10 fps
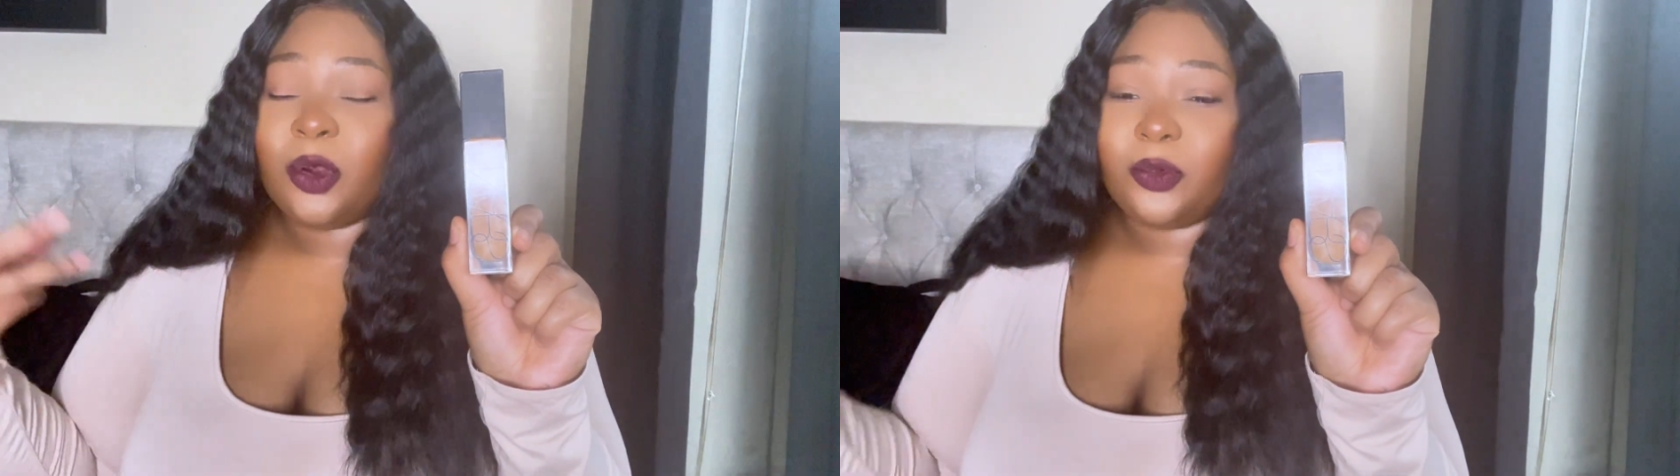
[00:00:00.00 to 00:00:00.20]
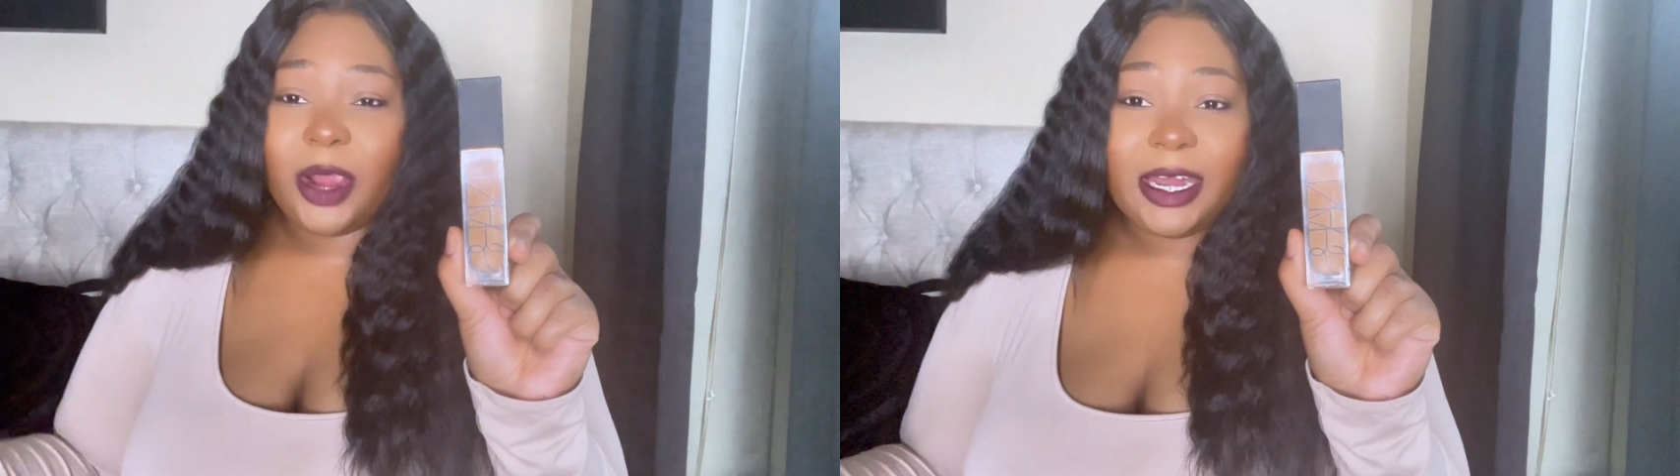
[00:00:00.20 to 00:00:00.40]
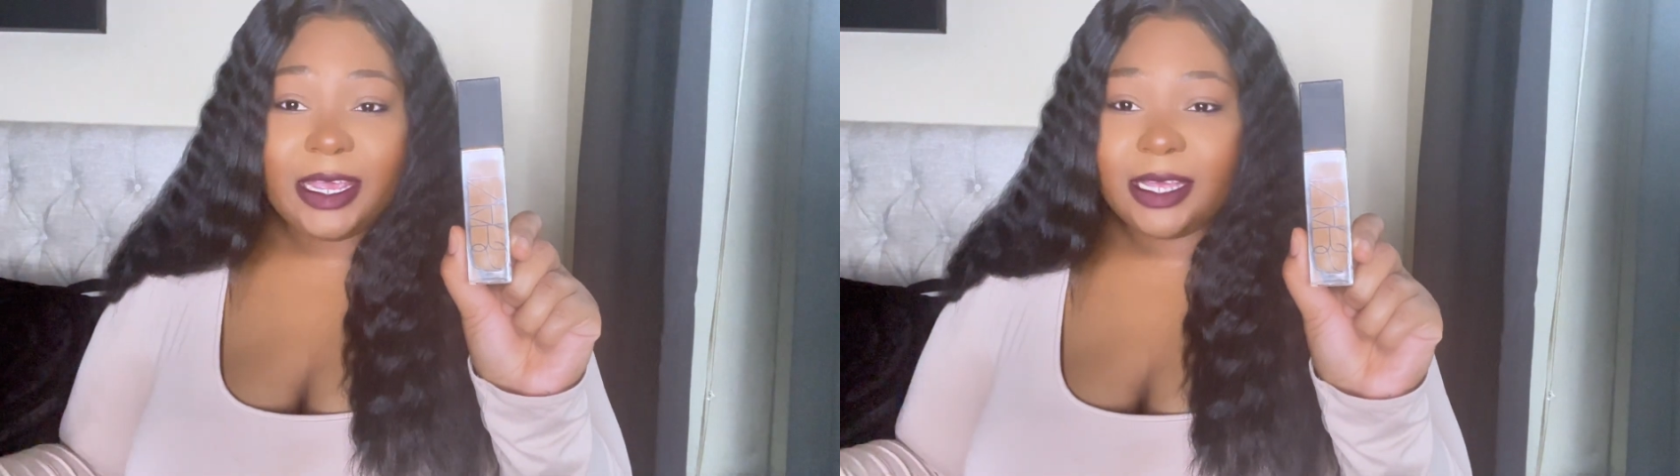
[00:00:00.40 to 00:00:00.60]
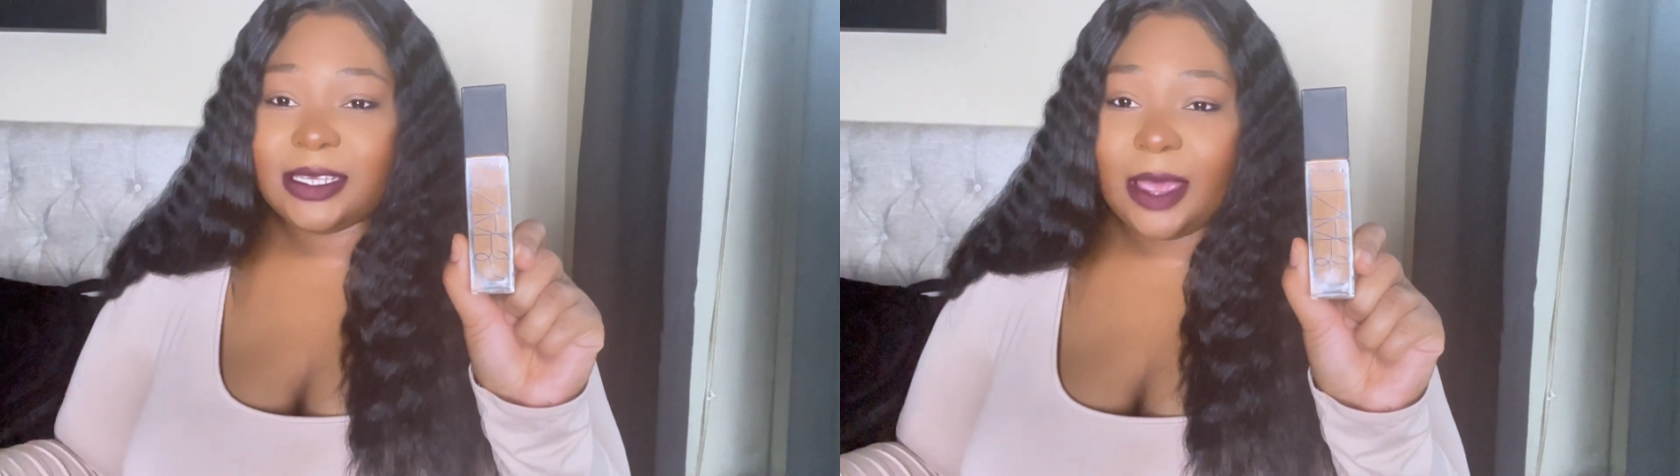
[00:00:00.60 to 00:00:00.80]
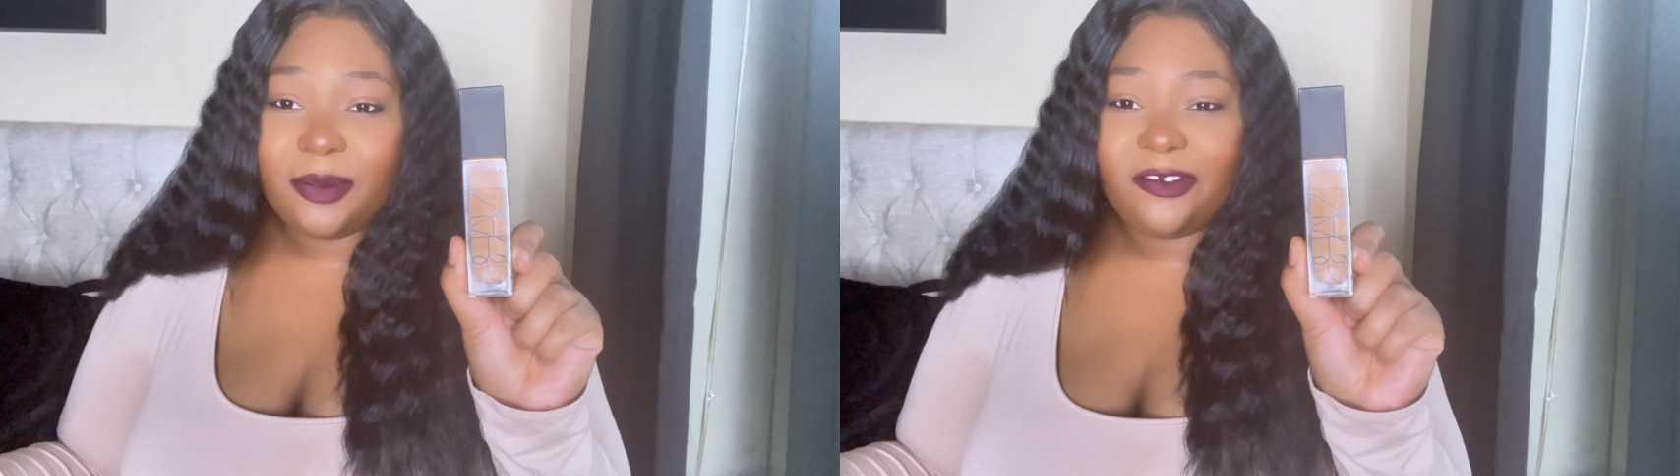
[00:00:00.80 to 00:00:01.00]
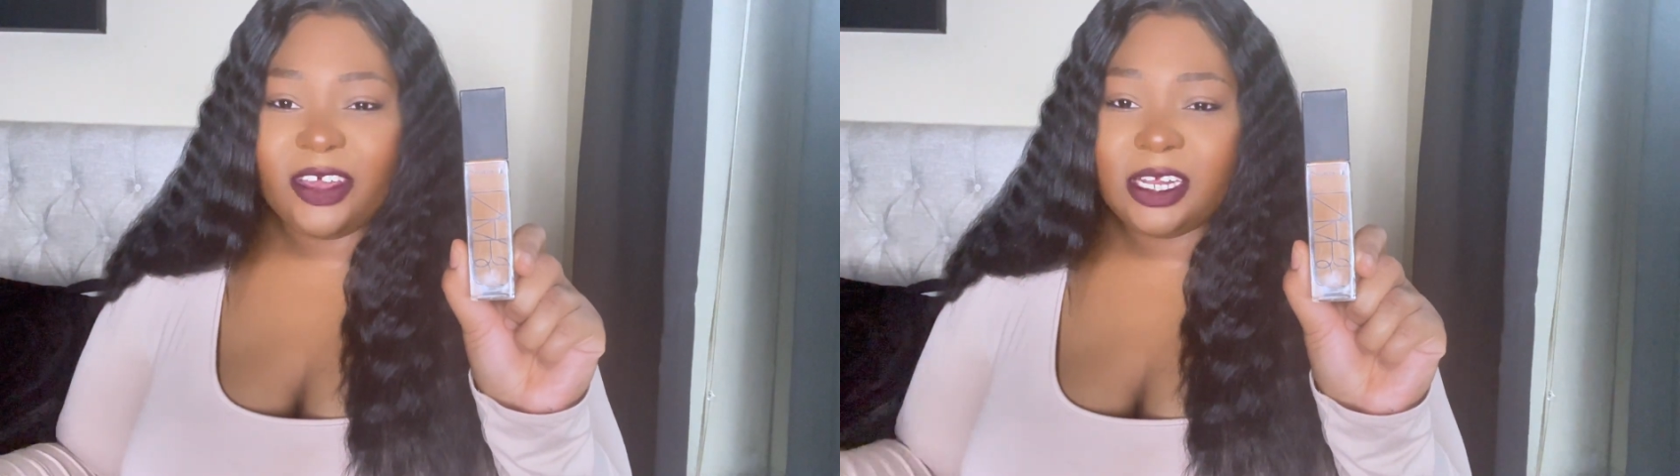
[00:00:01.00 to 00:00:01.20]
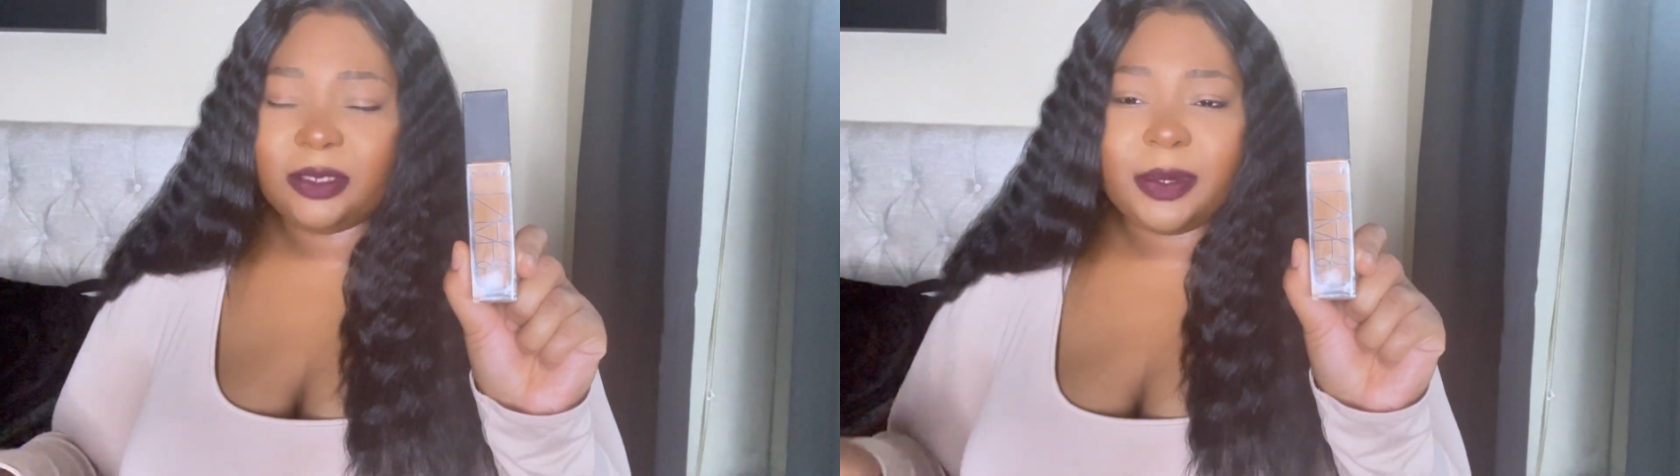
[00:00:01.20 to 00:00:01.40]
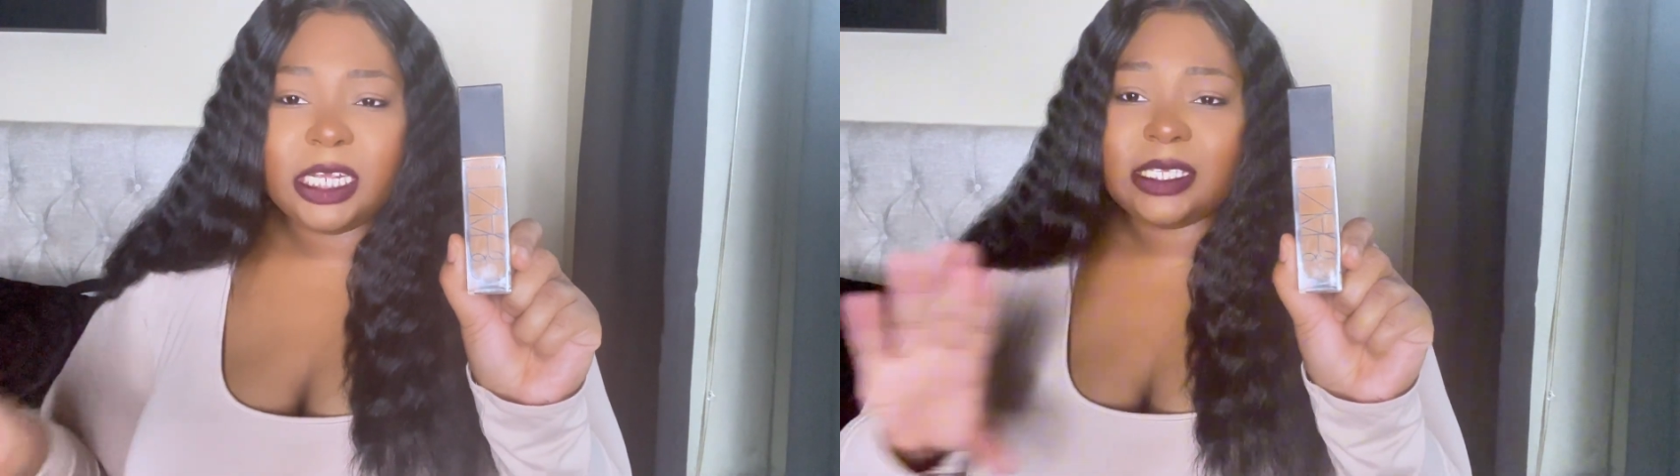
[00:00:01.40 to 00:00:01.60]
radiant type of finish,
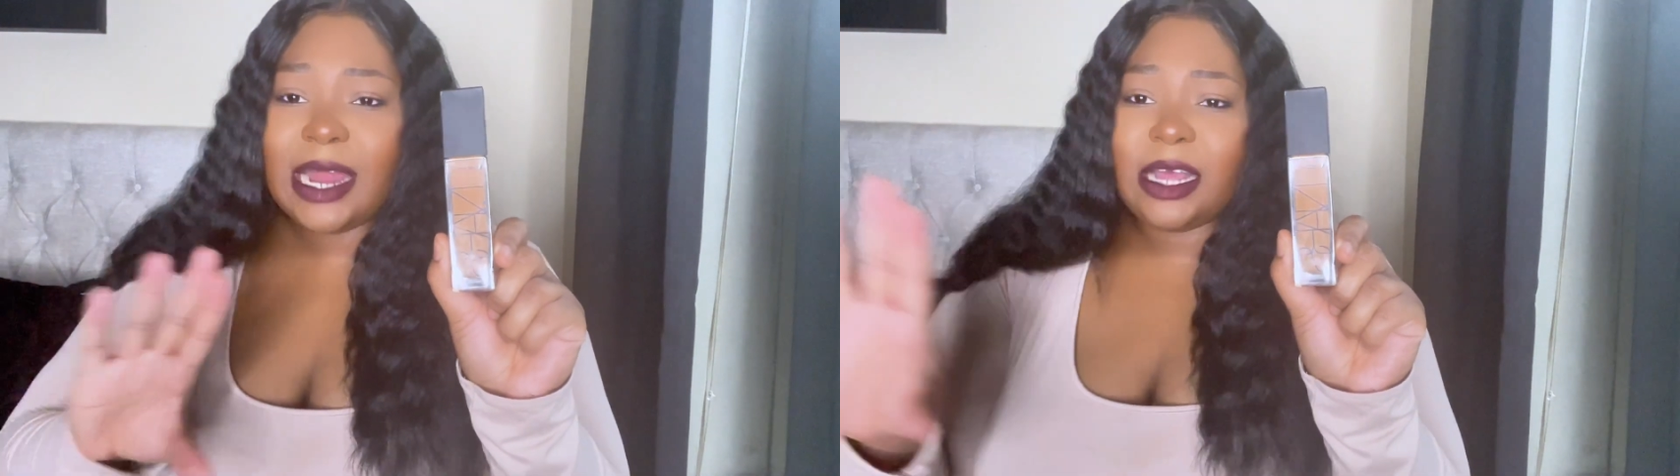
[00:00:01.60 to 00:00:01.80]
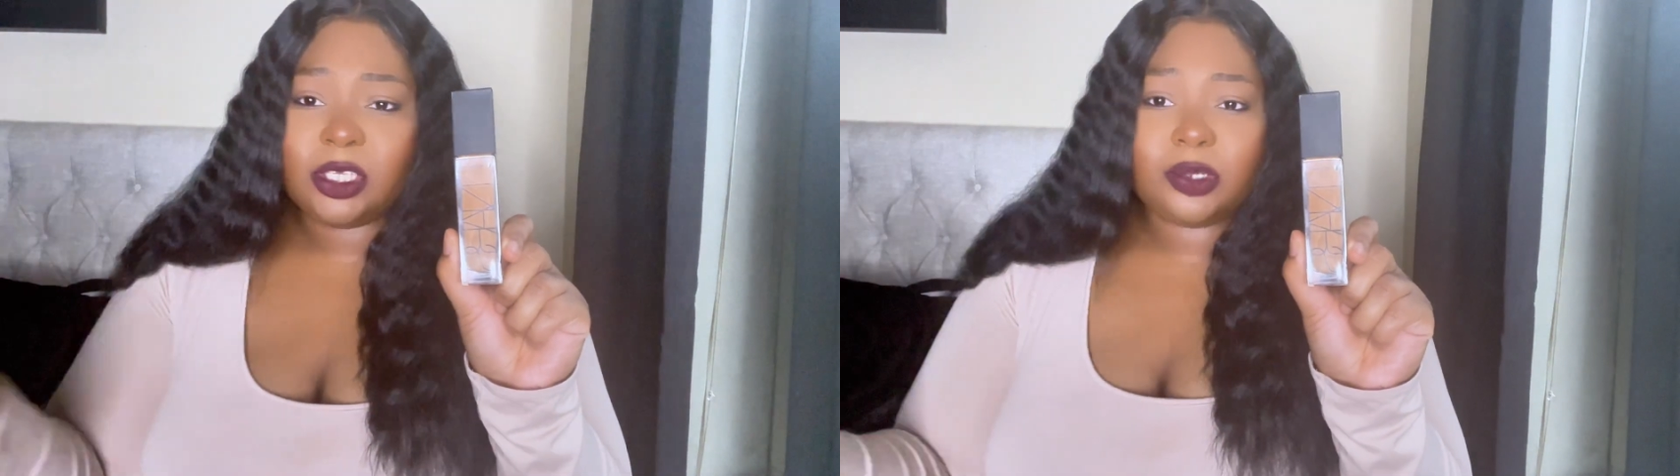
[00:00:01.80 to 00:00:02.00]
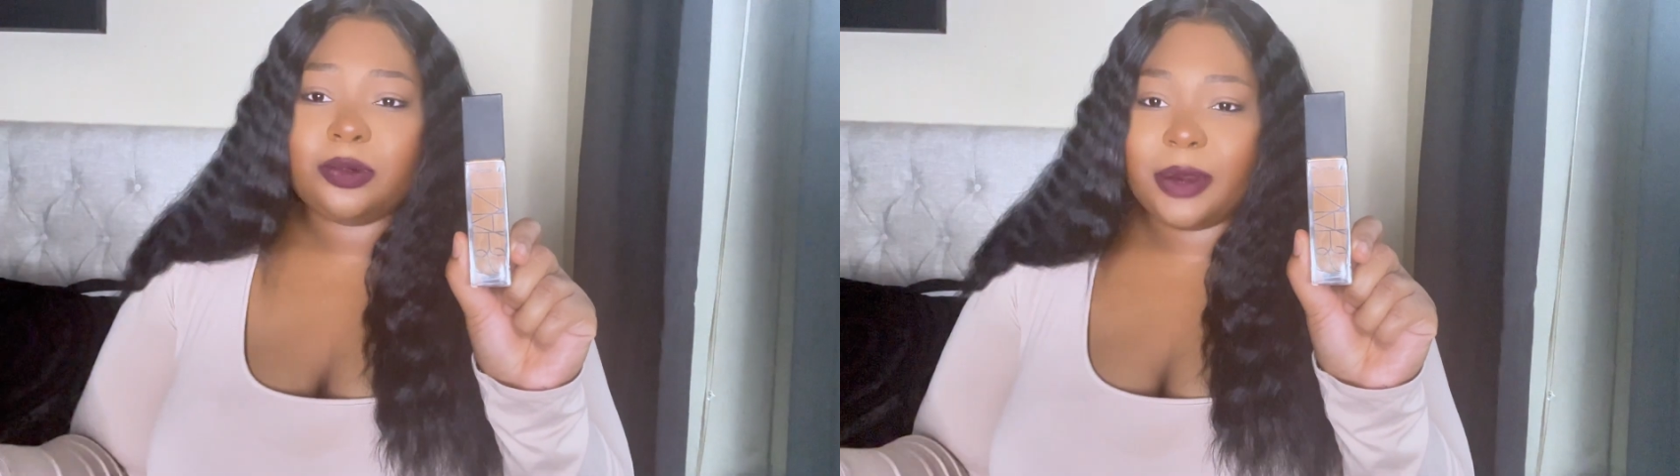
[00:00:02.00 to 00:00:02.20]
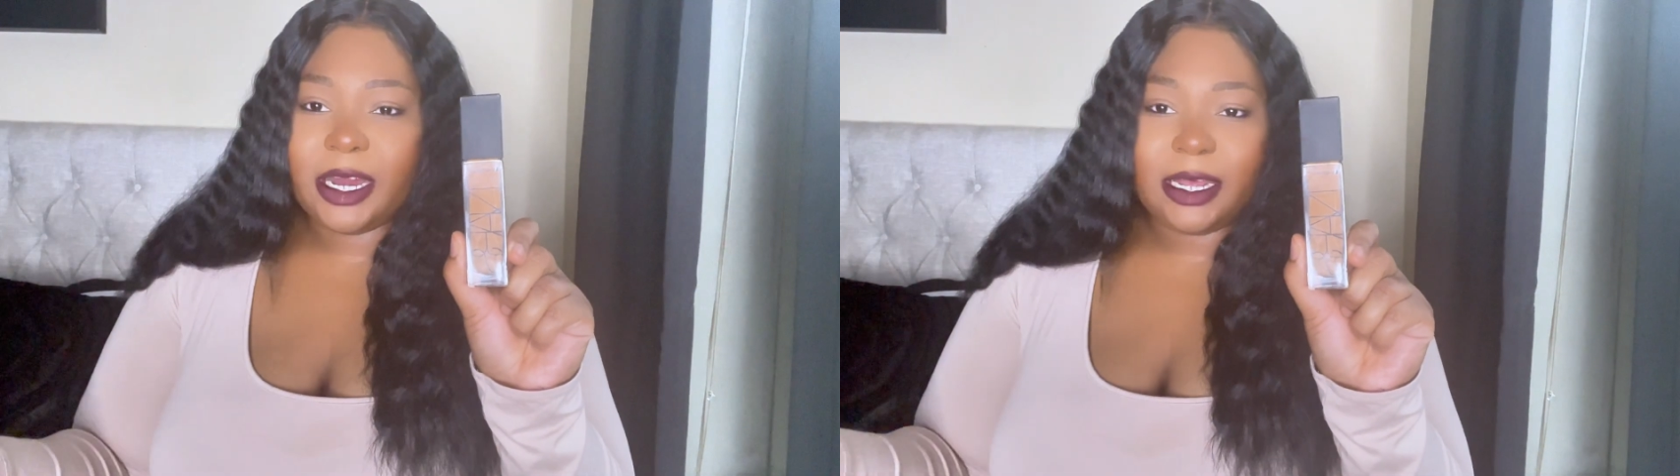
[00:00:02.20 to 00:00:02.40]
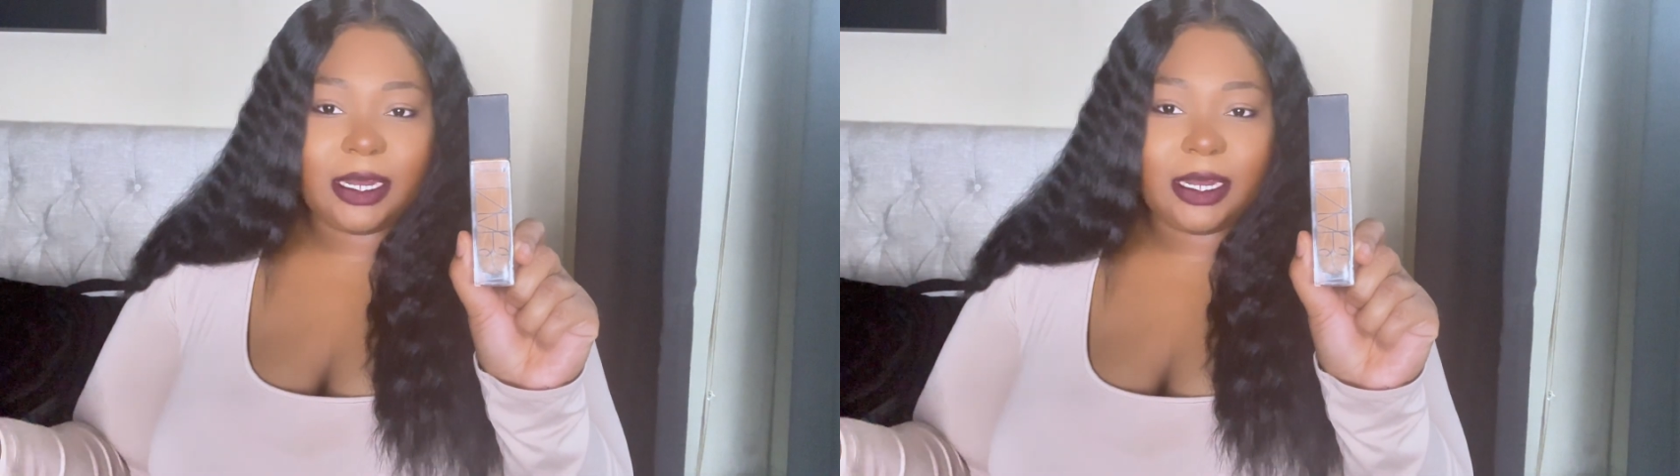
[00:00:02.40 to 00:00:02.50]
but it's not too radiant.